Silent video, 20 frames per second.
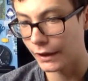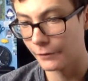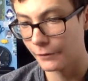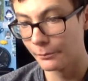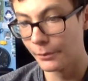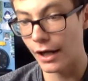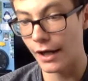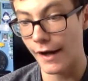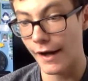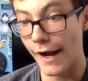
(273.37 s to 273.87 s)

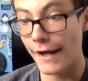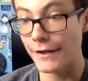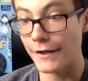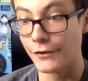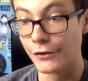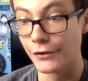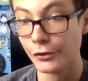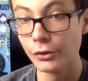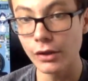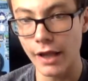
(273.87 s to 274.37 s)
But I
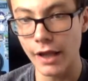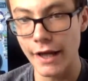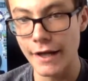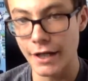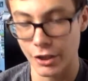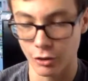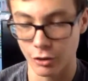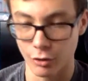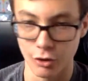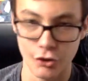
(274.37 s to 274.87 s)
do like
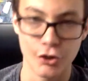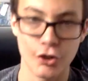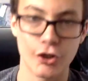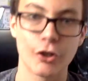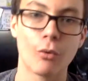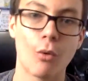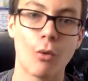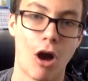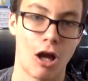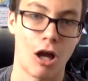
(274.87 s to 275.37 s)

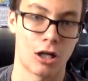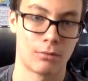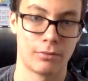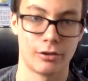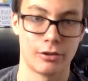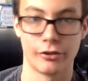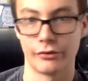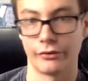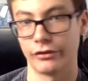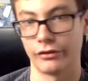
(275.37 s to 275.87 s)
torturing water
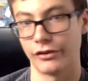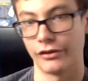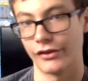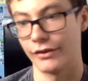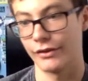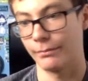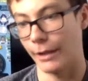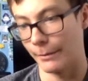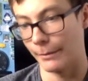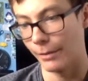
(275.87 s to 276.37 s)

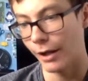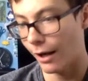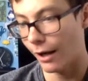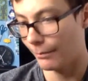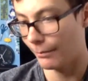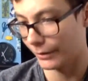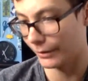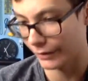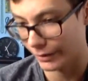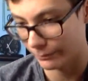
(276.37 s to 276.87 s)
balloons by
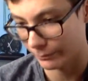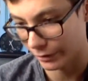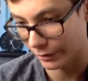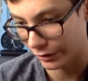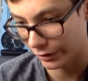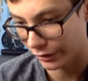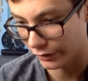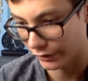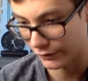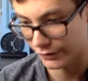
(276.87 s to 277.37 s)
popping them
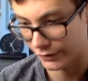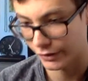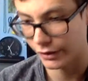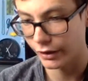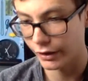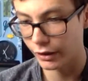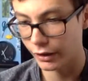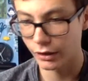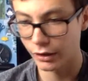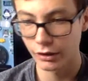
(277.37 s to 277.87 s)
because,
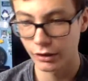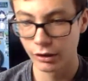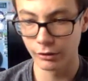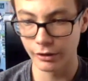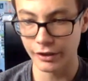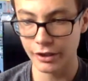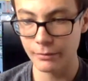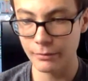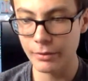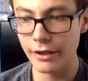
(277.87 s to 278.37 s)

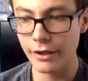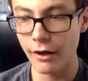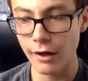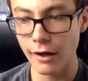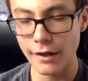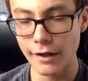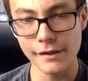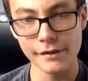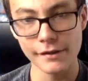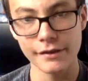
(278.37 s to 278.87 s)
okay, to be
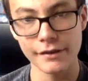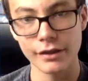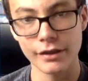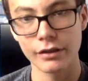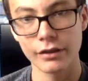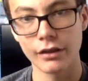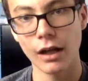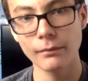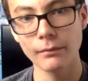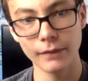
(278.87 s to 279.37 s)
honest,
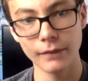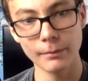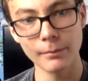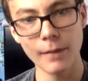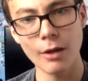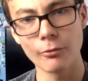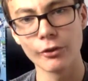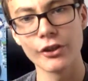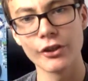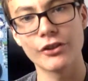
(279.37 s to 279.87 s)
I'm
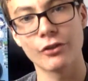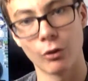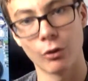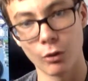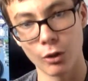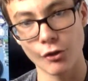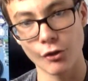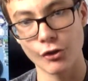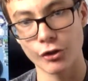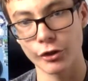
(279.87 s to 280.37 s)
not really
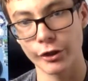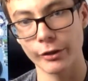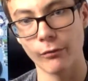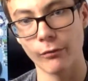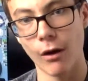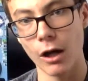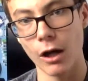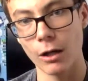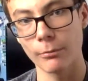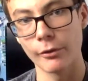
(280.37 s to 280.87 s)
torturing
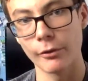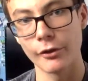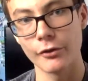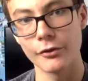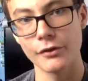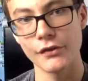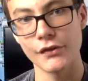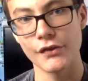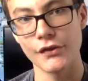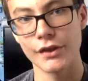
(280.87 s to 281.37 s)
water
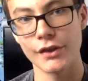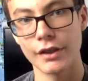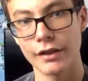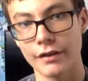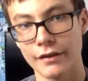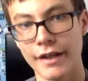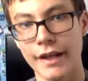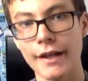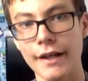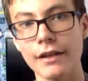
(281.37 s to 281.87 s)
balloons.
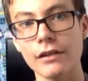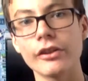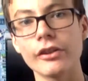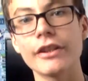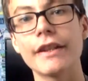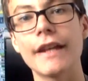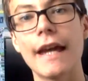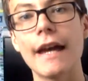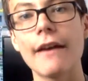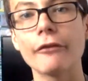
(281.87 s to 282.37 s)

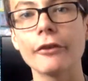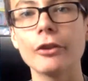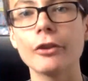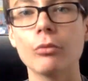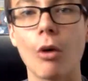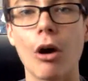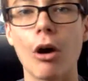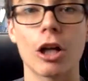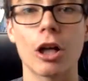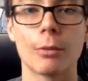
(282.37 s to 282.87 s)
Technically, every
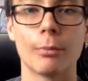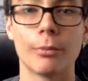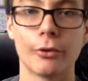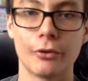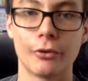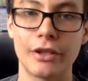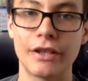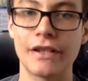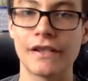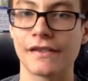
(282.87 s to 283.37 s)
water
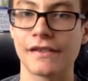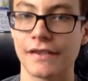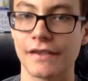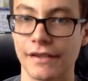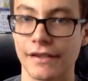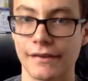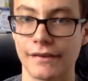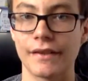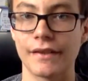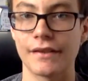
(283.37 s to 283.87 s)
balloon in
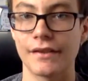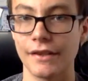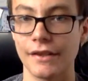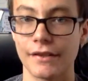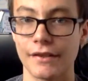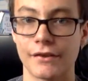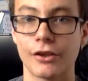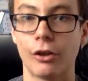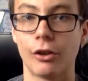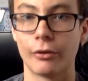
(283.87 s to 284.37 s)
existence
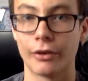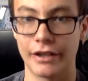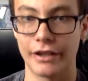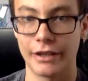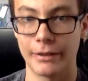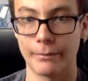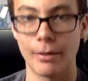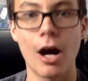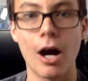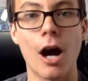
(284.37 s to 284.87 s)
is going to
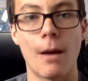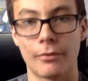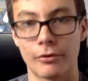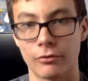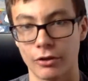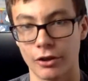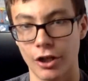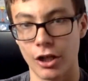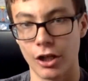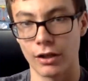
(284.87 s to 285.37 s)
get popped
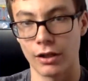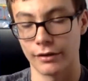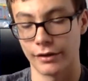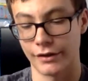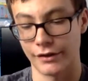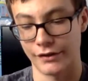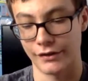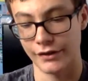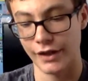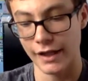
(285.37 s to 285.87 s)

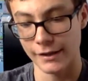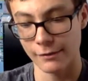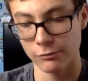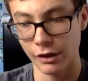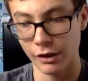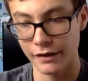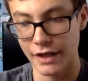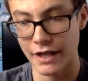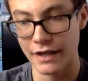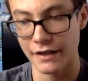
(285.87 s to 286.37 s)
regardless. That's
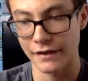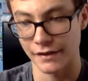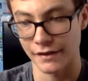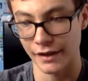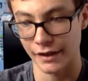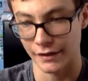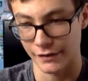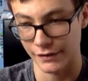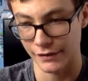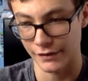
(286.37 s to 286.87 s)
why they
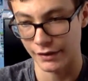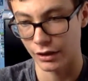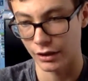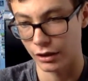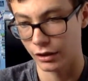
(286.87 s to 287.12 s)
exist.